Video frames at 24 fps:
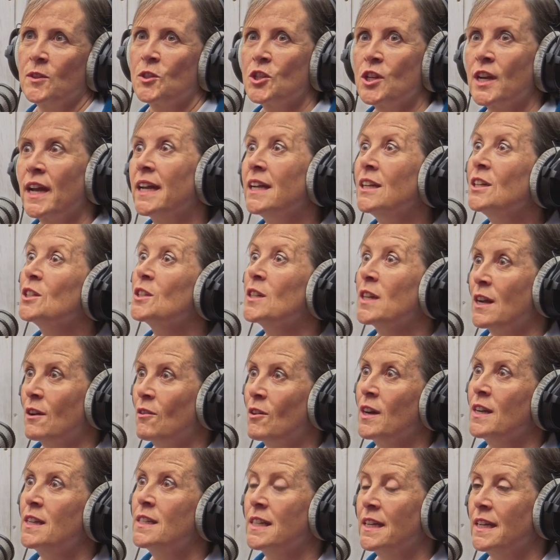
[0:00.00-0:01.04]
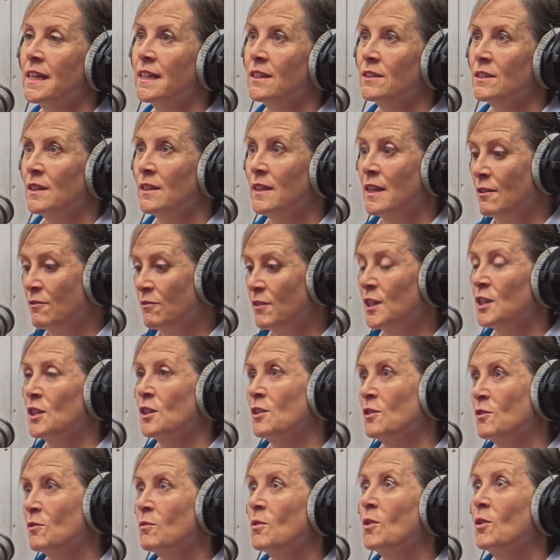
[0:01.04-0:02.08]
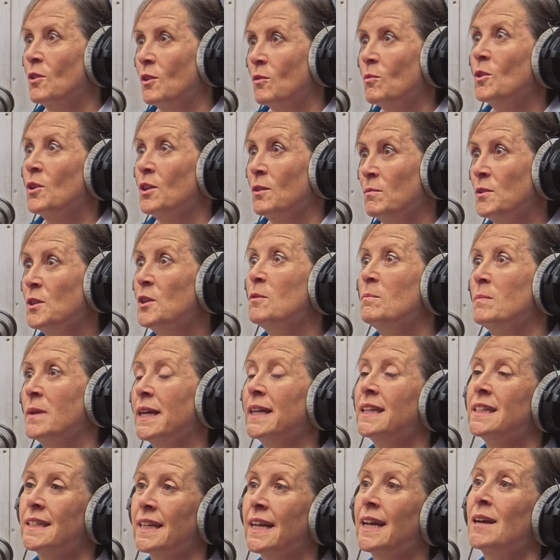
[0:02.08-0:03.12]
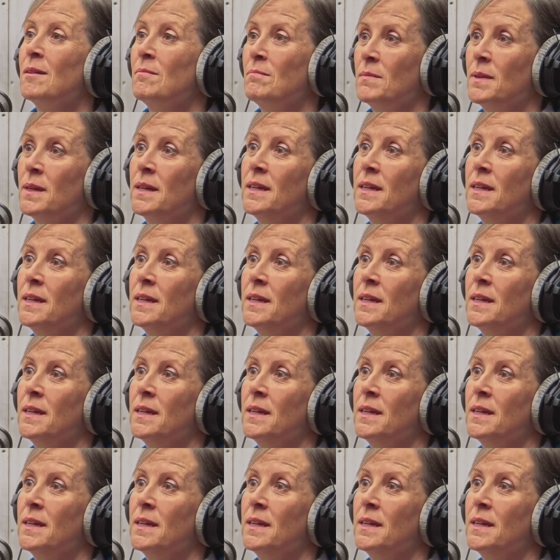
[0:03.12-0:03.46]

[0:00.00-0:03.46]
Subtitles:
change their ideas and their vision of what a new place can